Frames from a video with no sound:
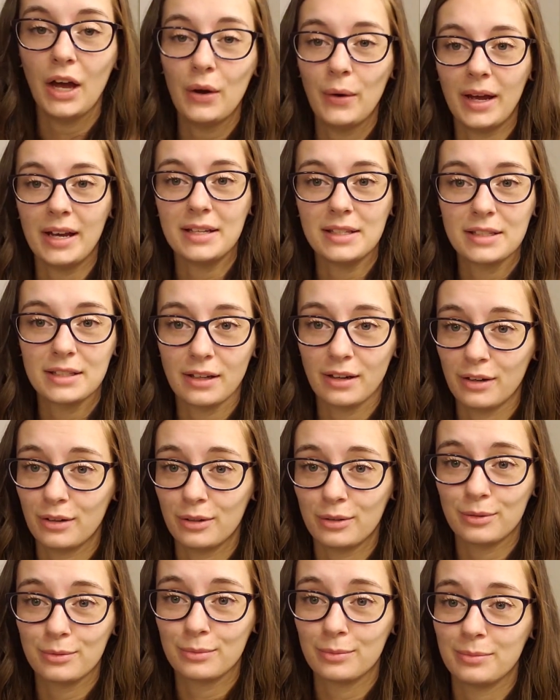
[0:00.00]
Okay,
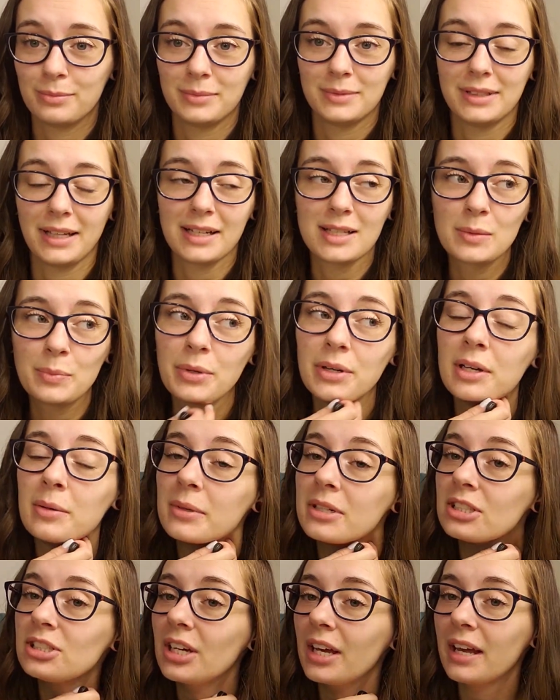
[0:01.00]
so that's pretty
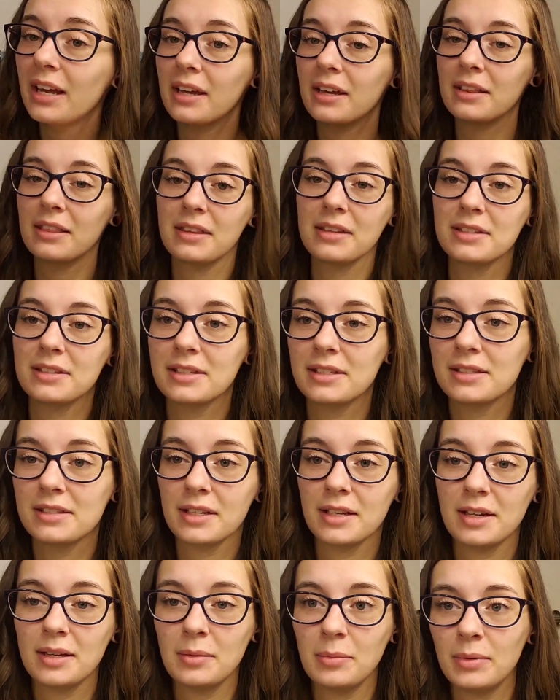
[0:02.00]
much it. This is
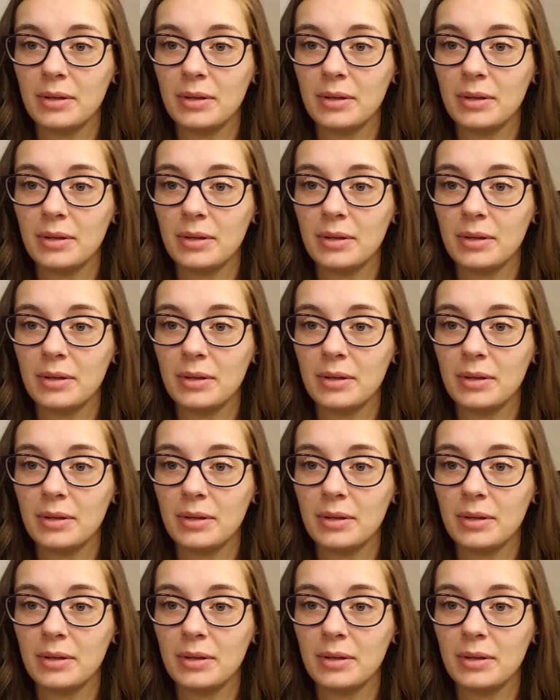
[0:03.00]
gonna